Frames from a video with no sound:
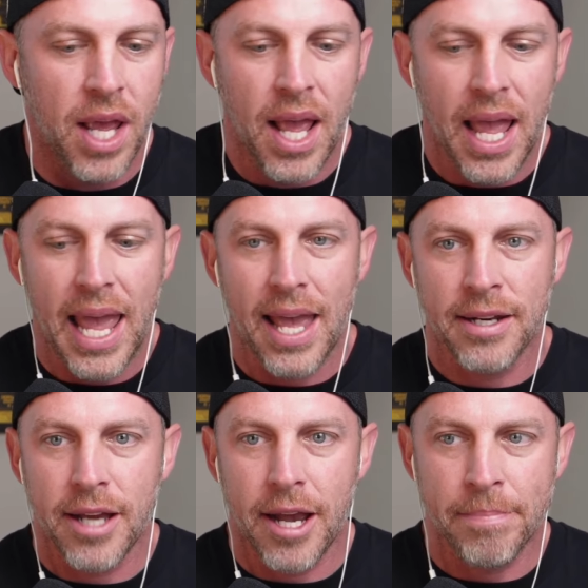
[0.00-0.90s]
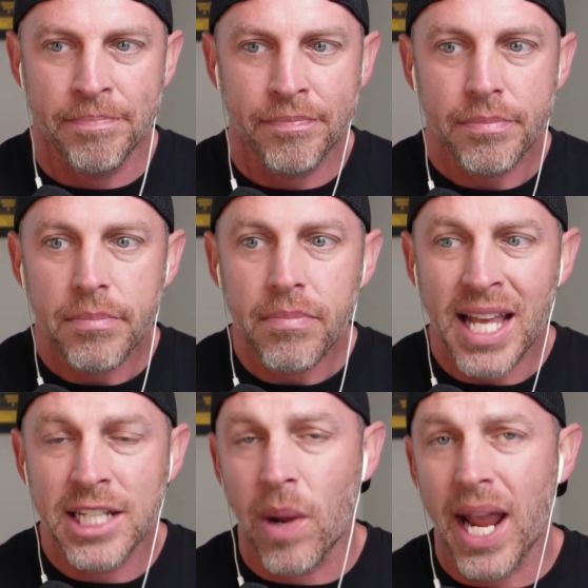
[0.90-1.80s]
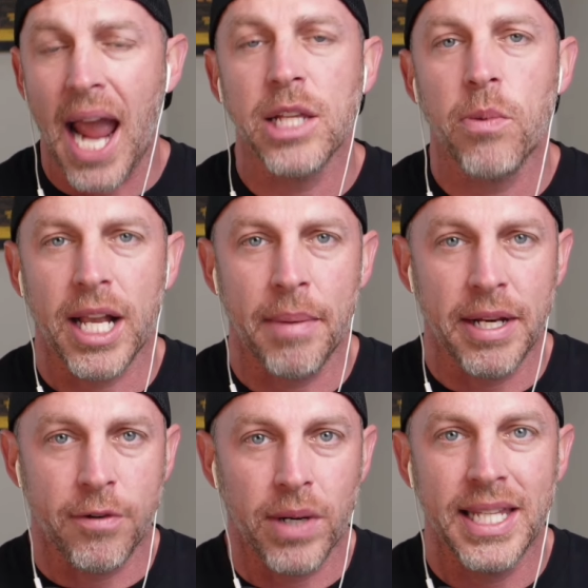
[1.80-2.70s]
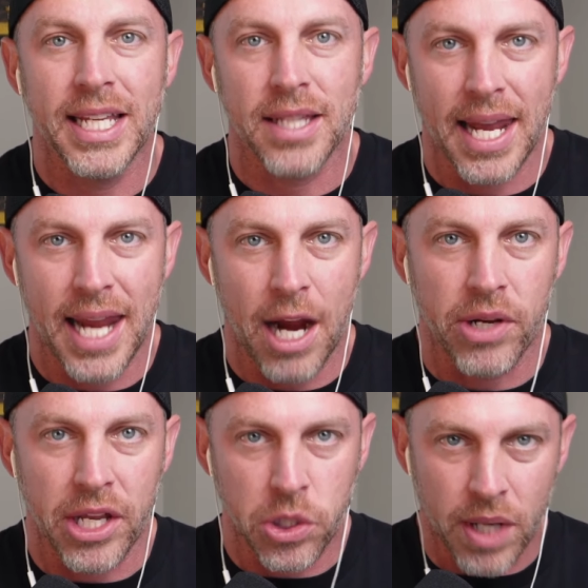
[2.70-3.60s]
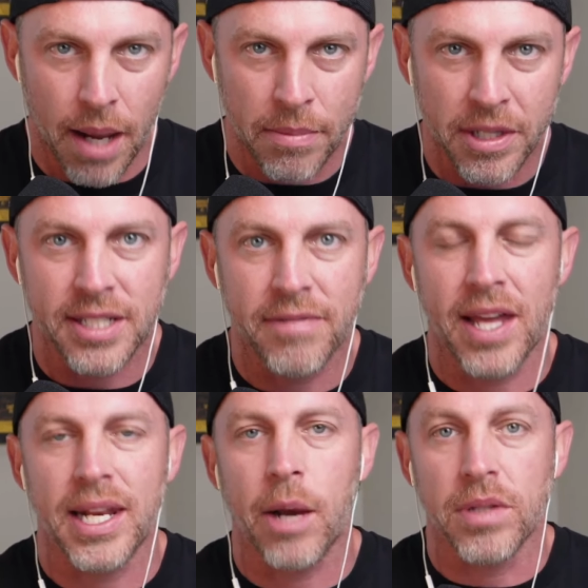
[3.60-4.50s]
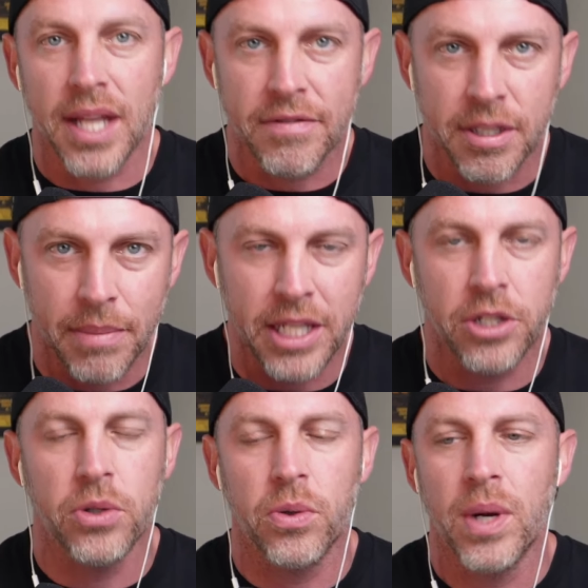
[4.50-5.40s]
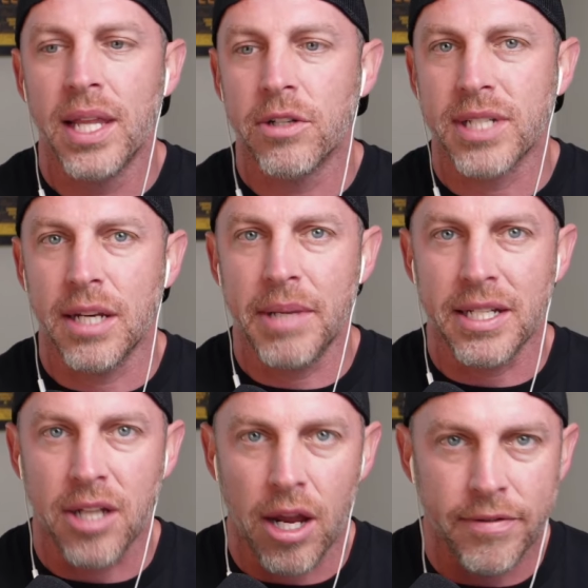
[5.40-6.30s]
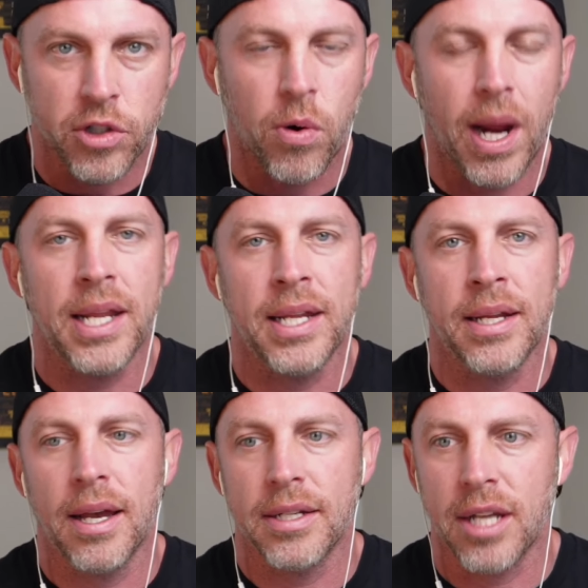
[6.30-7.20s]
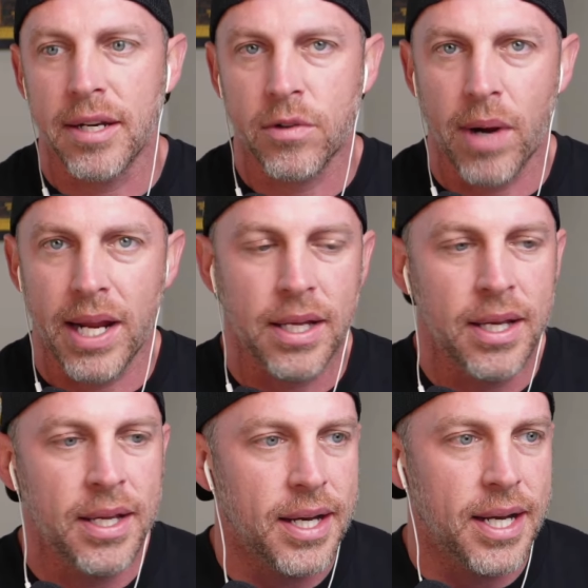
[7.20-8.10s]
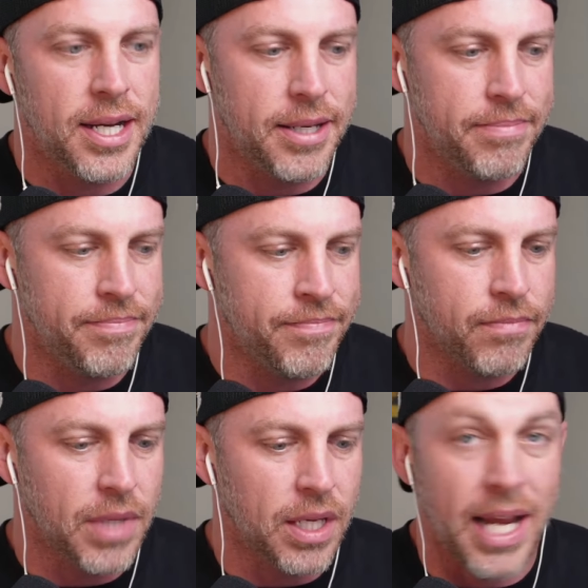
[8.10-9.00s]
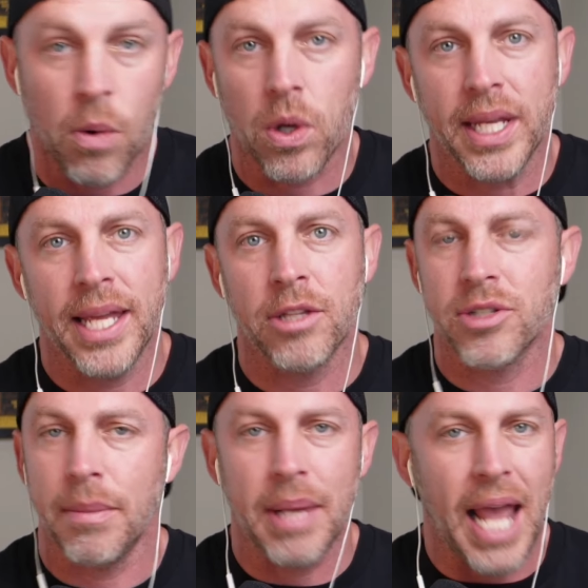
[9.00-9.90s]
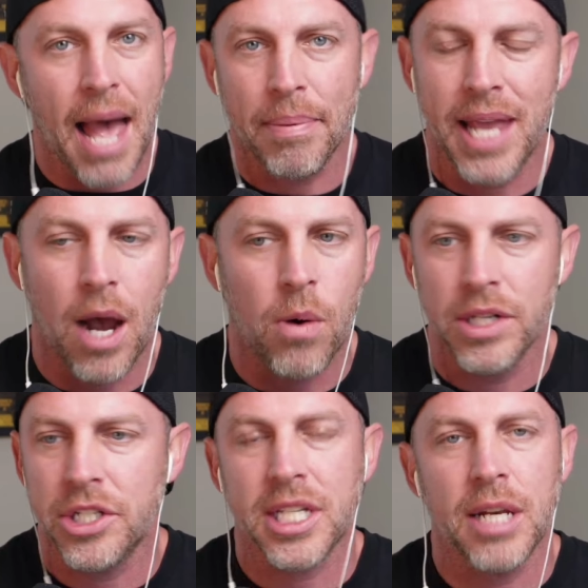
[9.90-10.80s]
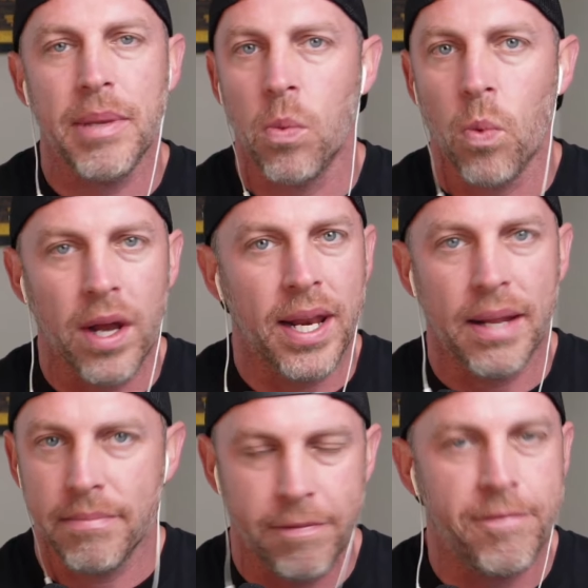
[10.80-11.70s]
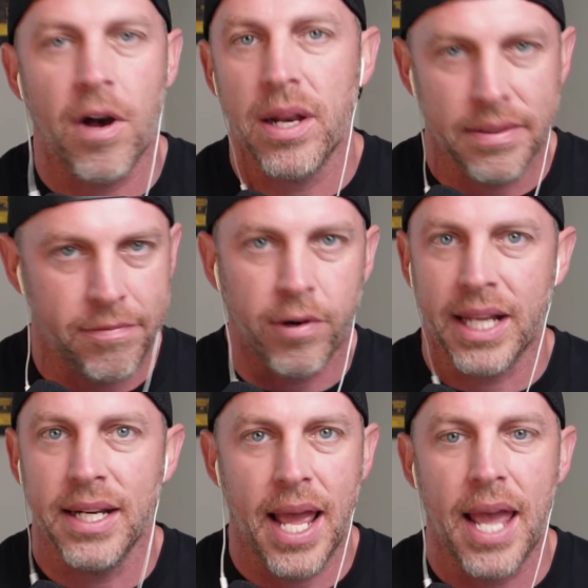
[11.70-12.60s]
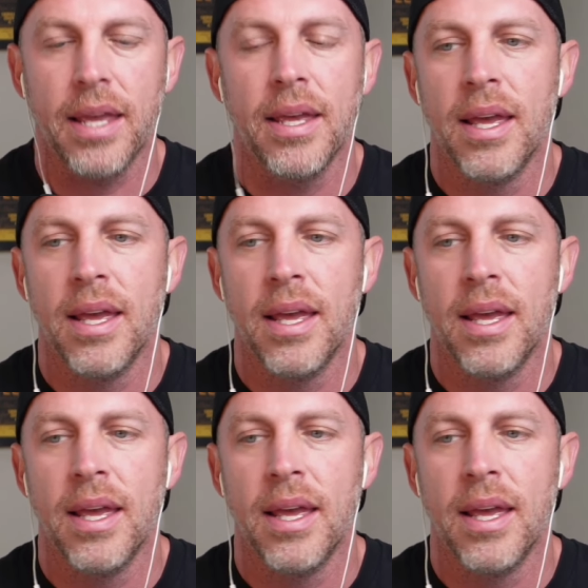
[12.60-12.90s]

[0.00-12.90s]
And um, and so I highly recommend if you're in the Atlanta area, you come to this event. I would love to meet you. There's going to be a ton of training, a ton of great um, networking. There's going to be happy hour. It's just going to be one fun freaking day.